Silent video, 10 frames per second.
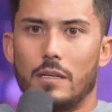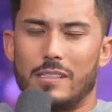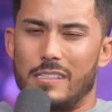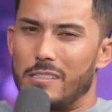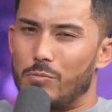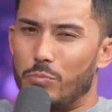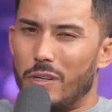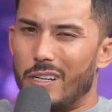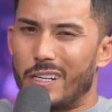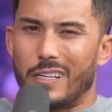I see this
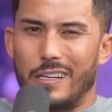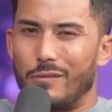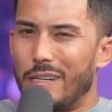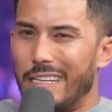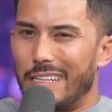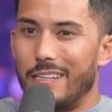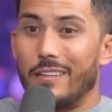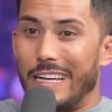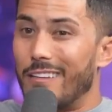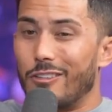book and I read it
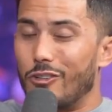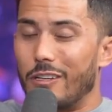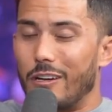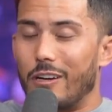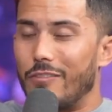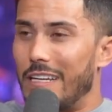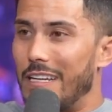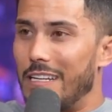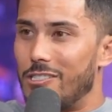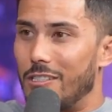like literally on our
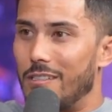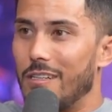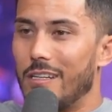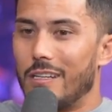vacation.